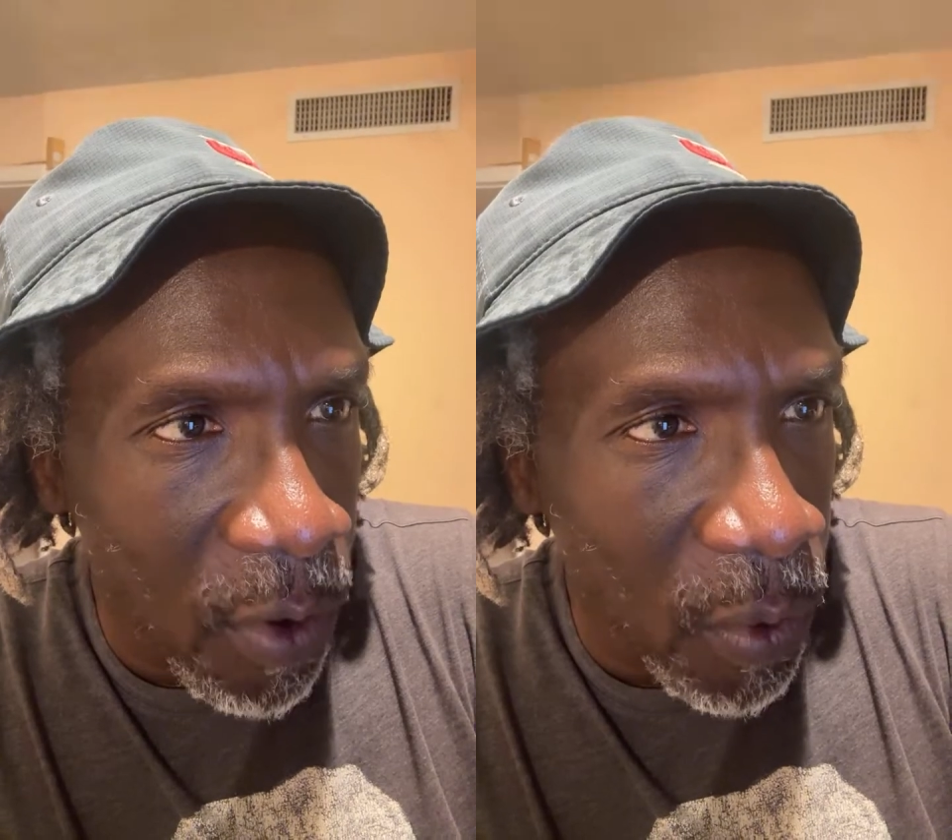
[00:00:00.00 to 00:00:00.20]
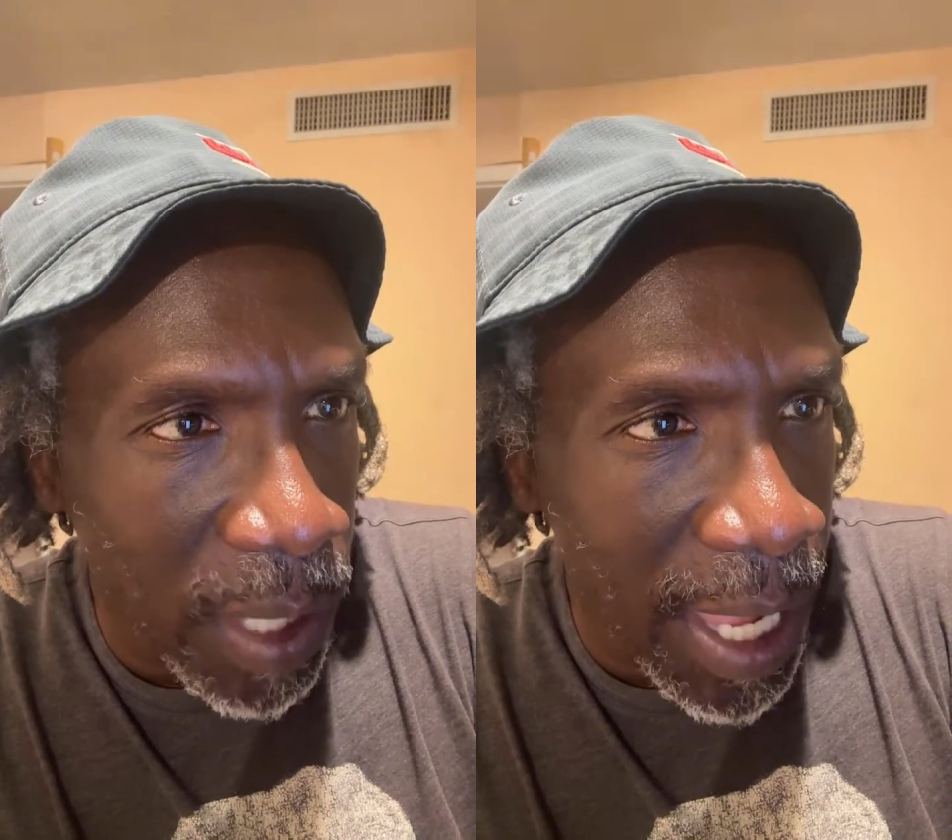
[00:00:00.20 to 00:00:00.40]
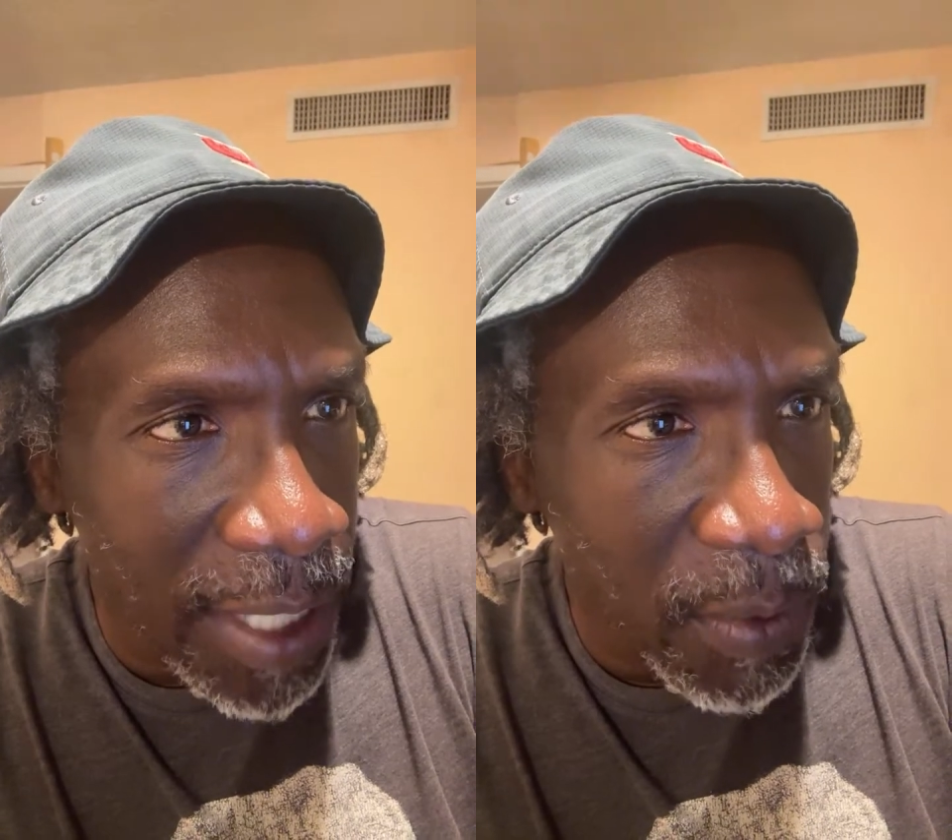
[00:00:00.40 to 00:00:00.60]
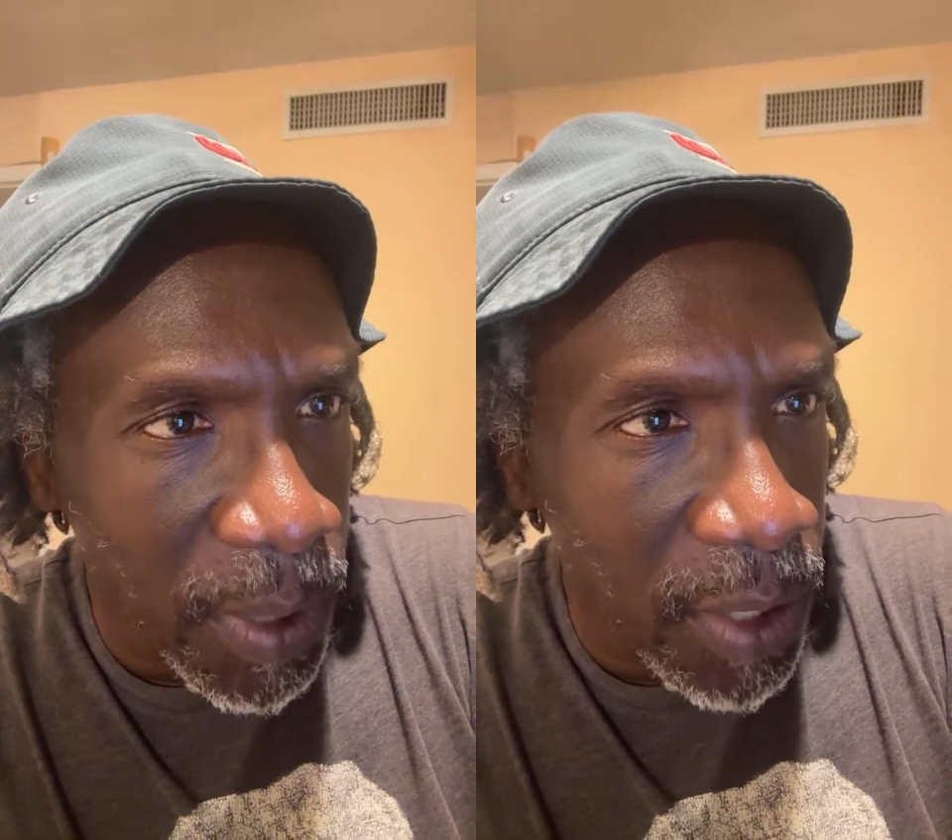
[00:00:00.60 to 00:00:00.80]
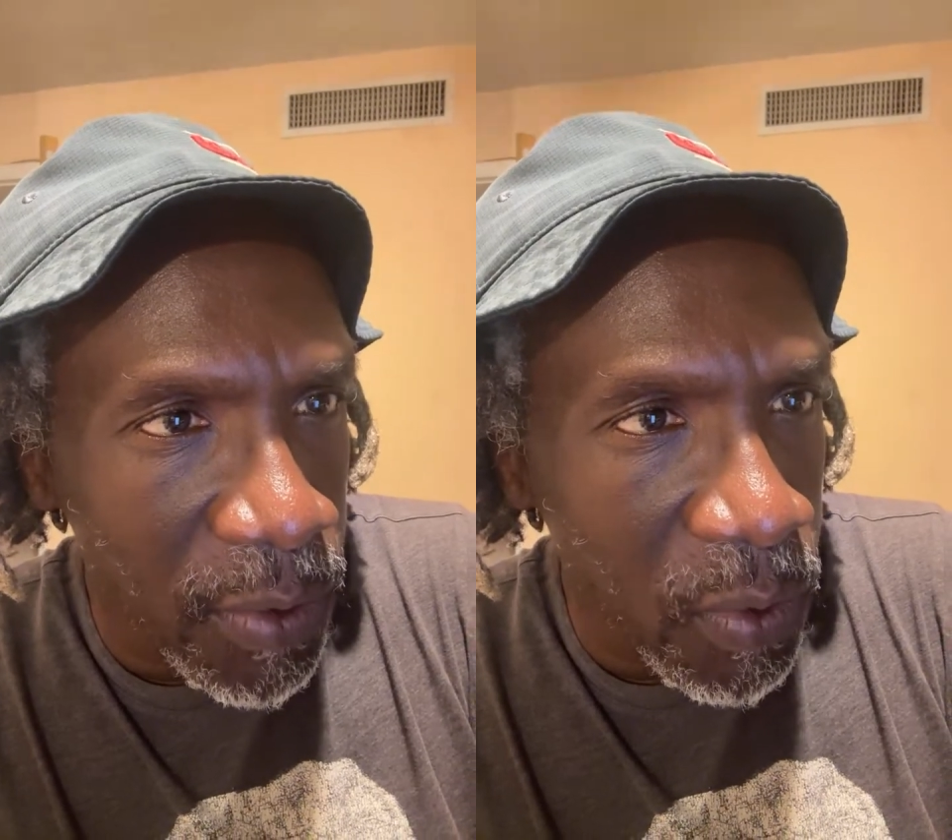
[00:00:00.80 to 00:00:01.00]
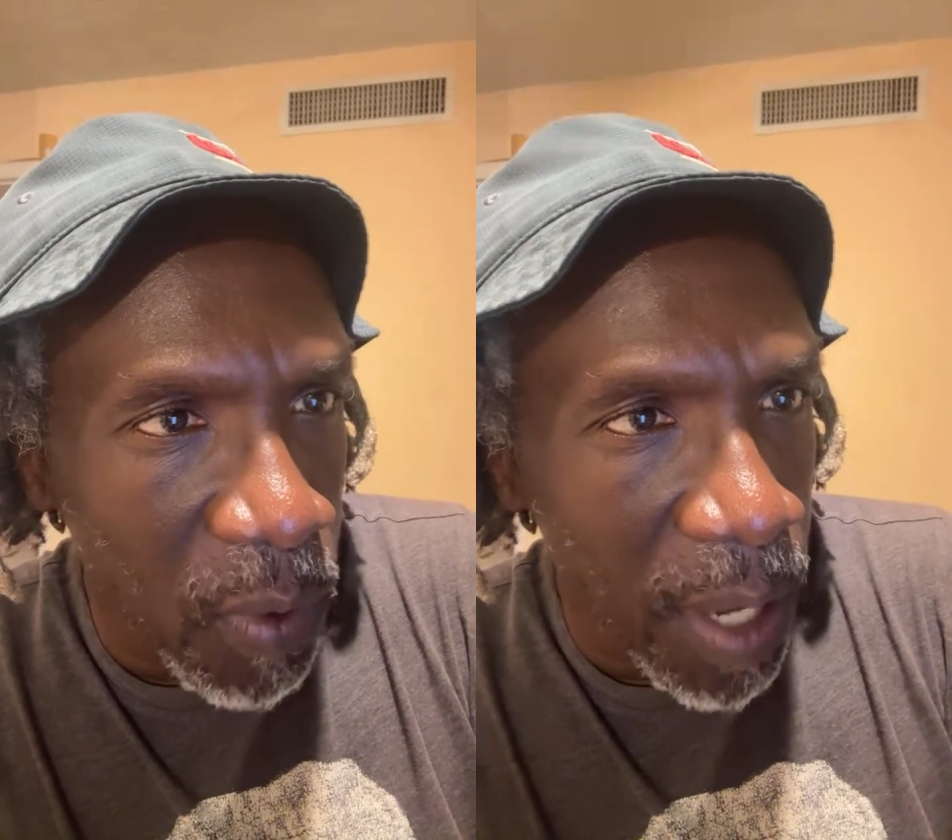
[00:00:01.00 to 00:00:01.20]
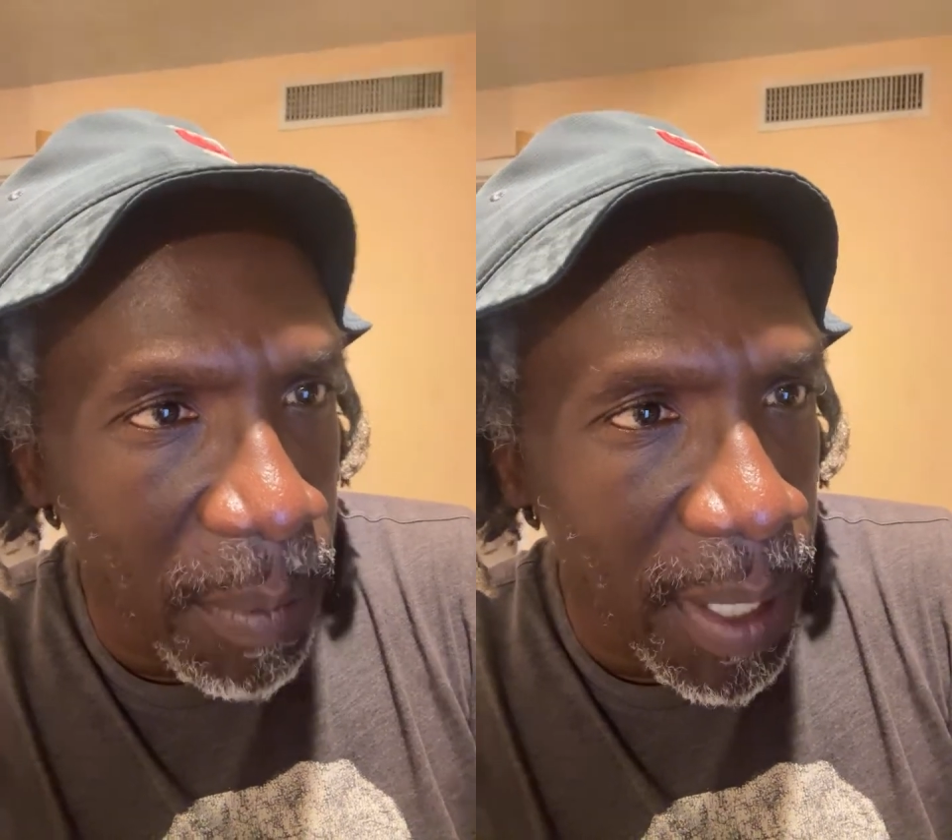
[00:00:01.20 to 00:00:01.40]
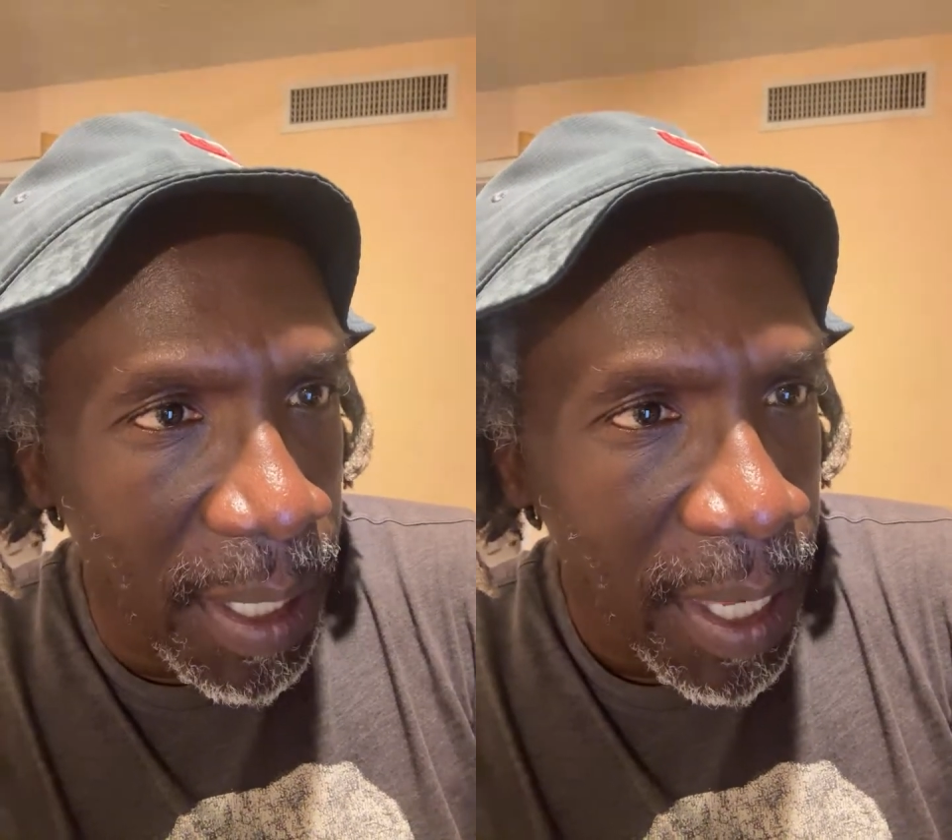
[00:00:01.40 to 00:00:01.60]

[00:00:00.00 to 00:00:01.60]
only as we use raiment.